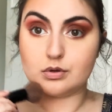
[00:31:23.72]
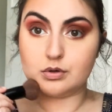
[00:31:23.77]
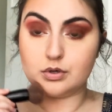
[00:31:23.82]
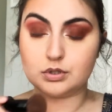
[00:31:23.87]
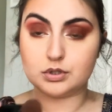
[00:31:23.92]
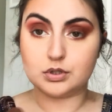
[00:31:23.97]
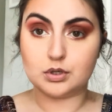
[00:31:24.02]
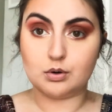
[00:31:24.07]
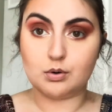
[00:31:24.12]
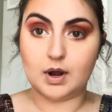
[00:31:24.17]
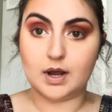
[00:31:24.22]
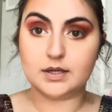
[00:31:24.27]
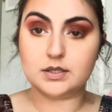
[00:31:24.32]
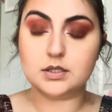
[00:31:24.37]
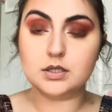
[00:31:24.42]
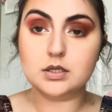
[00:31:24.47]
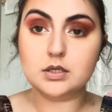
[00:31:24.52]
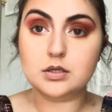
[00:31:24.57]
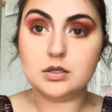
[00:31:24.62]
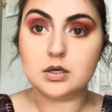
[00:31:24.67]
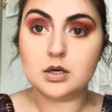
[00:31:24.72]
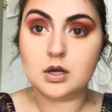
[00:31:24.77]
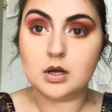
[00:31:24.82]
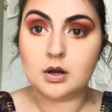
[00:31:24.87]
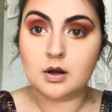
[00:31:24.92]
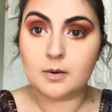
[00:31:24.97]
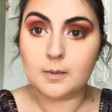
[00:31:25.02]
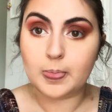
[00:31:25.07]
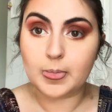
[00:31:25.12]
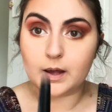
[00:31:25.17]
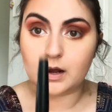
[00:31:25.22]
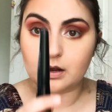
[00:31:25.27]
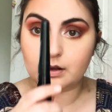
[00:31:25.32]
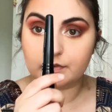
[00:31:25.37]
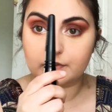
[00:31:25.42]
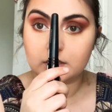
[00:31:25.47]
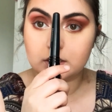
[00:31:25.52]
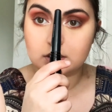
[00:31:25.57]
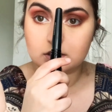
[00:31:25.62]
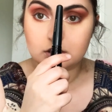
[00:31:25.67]
So I did,
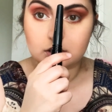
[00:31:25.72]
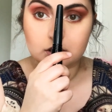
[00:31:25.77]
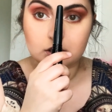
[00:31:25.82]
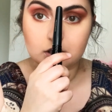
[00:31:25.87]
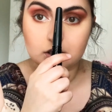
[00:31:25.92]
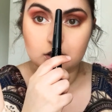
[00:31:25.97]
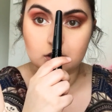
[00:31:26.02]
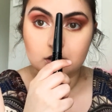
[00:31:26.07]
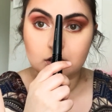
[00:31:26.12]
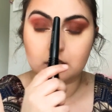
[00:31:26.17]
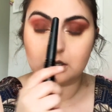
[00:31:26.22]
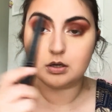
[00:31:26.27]
obviously,